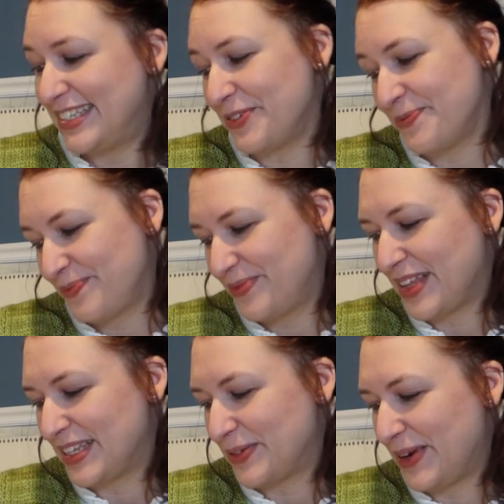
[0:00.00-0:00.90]
So
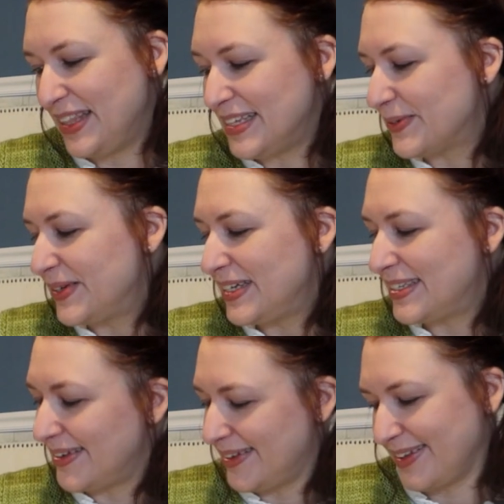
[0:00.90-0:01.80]
that's why this one
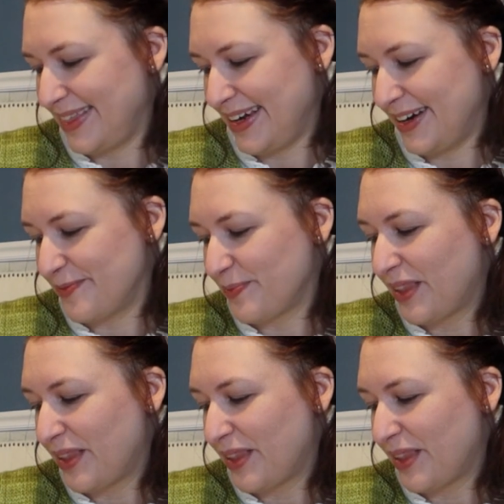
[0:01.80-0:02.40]
is on there.